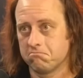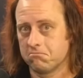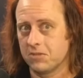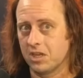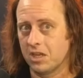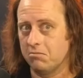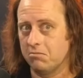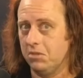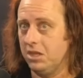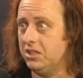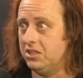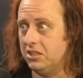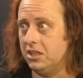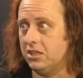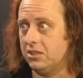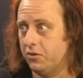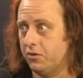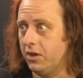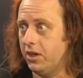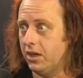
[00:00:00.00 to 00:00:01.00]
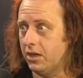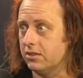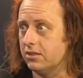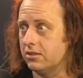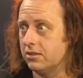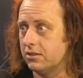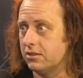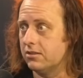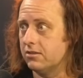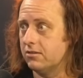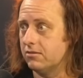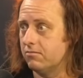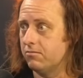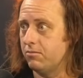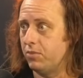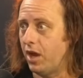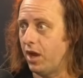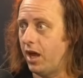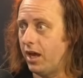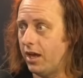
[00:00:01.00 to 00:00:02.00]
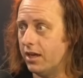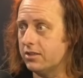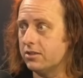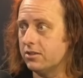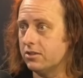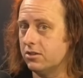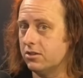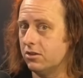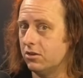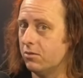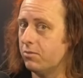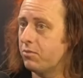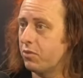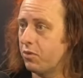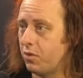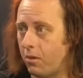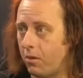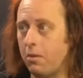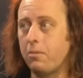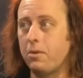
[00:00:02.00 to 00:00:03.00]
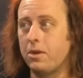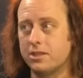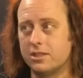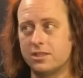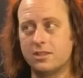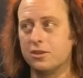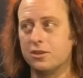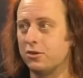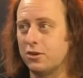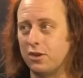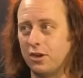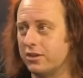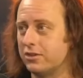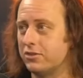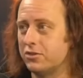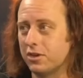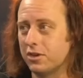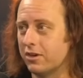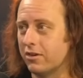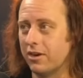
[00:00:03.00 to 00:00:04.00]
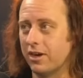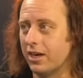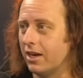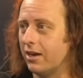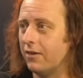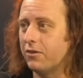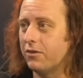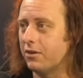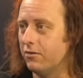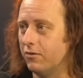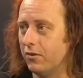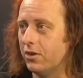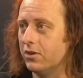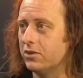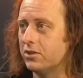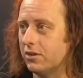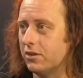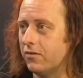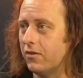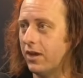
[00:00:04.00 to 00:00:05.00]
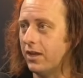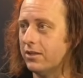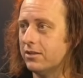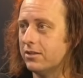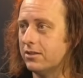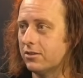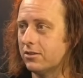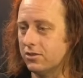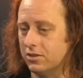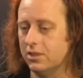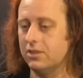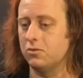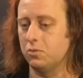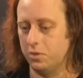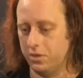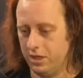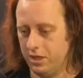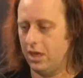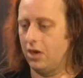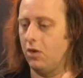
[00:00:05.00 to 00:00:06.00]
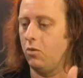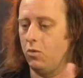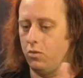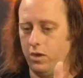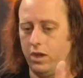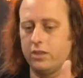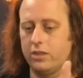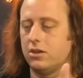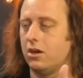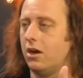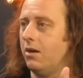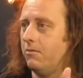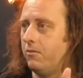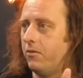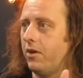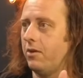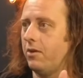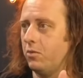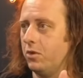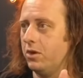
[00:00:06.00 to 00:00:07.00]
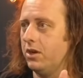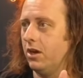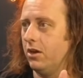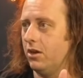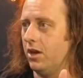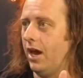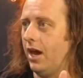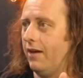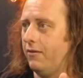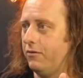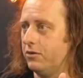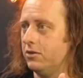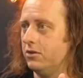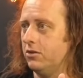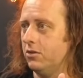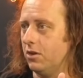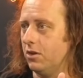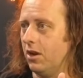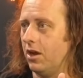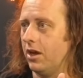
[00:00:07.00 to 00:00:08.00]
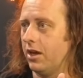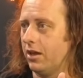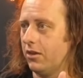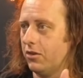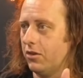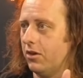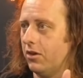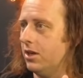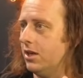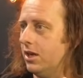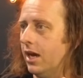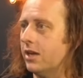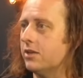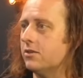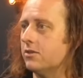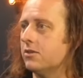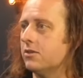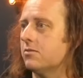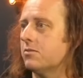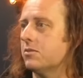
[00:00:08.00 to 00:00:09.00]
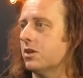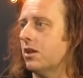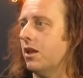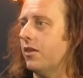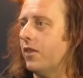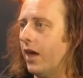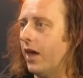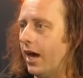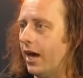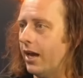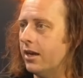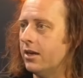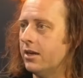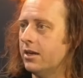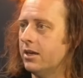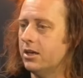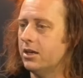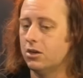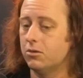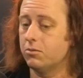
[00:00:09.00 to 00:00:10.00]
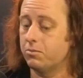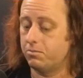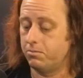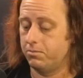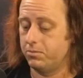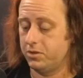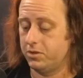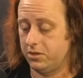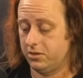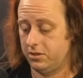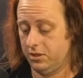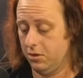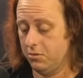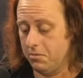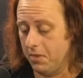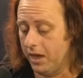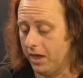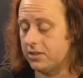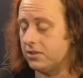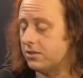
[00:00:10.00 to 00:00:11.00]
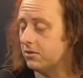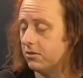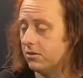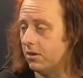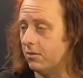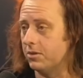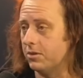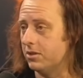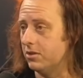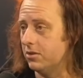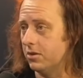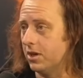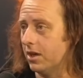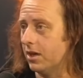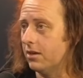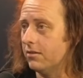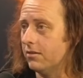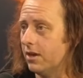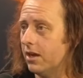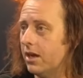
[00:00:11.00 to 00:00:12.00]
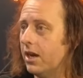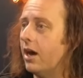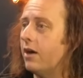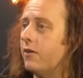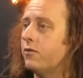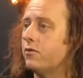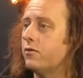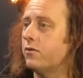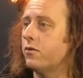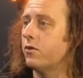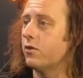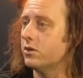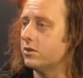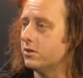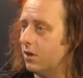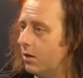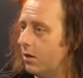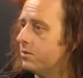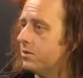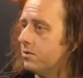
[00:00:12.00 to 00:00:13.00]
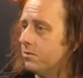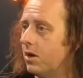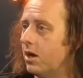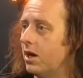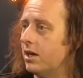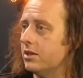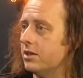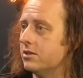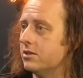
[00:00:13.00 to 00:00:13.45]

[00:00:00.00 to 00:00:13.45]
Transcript: mid six figures plus you're probably still not triggering enough conversion events because it's within a, a, time frame window you have to do it like 30 days or something like that you you may still not be doing it enough for it to optimize